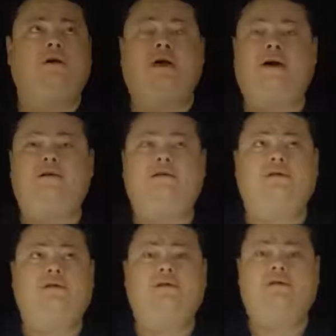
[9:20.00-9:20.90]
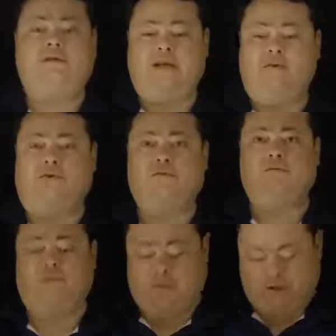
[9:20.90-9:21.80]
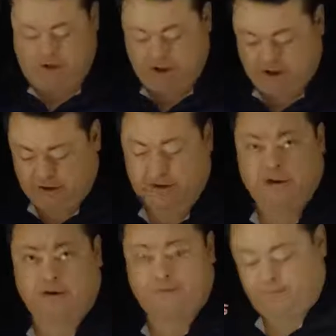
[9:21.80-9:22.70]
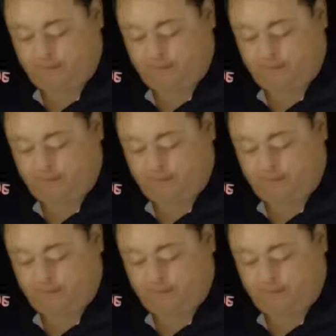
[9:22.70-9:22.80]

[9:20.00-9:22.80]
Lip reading: it has several digits in there.